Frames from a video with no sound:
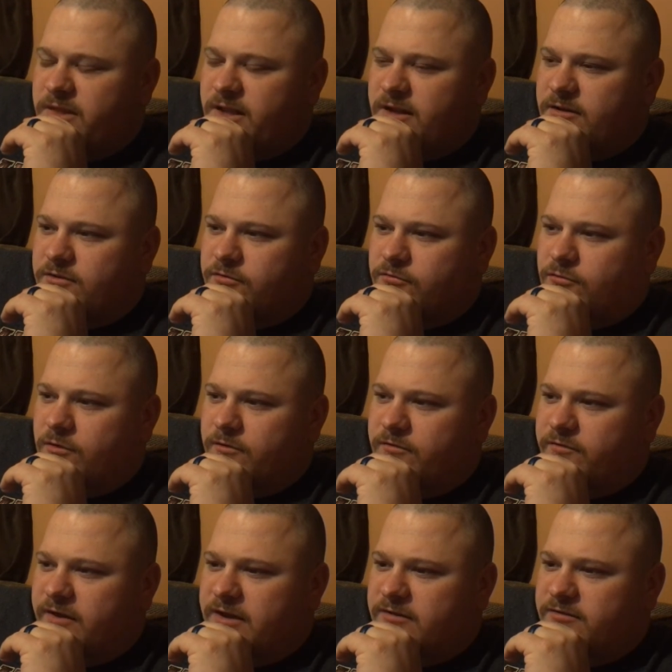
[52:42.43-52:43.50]
Nice front
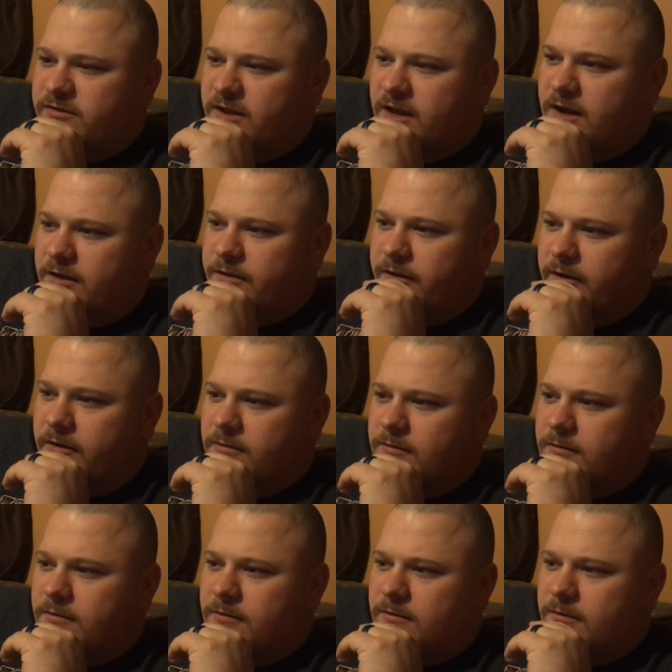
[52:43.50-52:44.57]
face lock there.
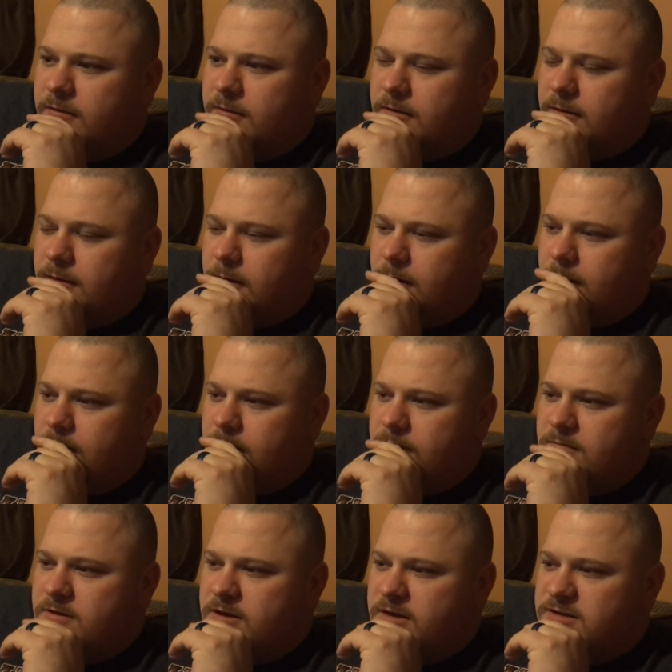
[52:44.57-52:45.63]

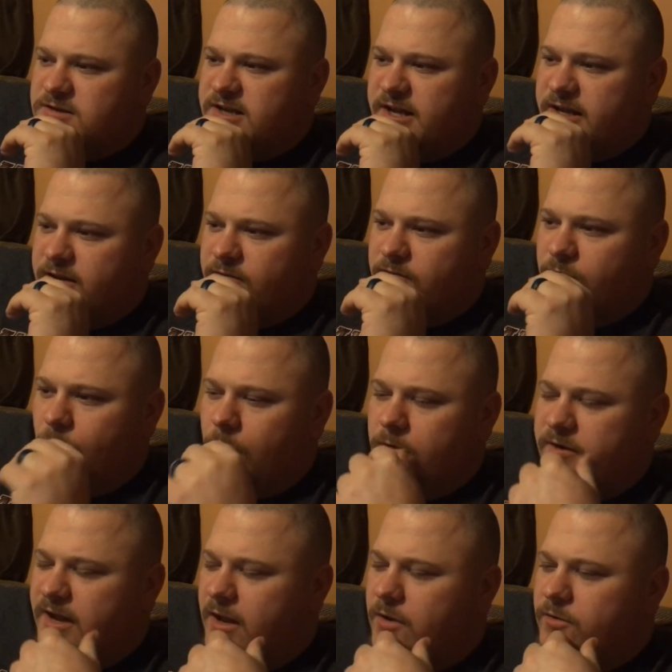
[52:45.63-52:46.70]
Taking
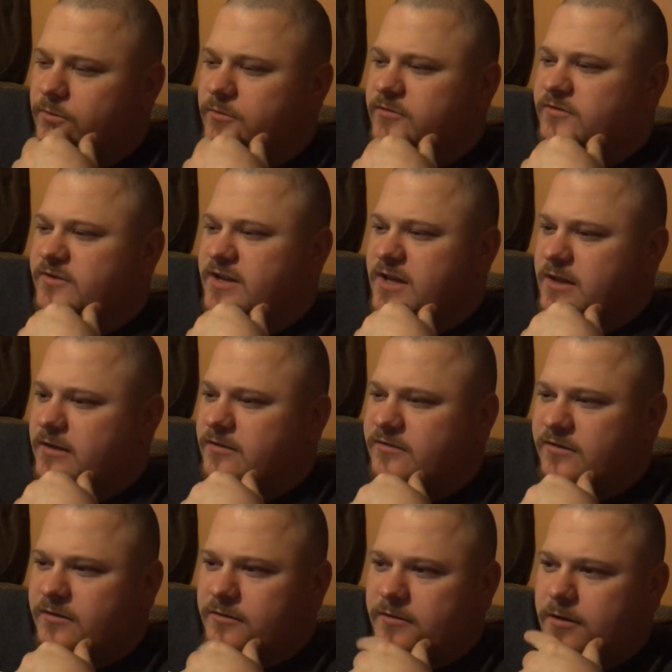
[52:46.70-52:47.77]
Ford down to his knees.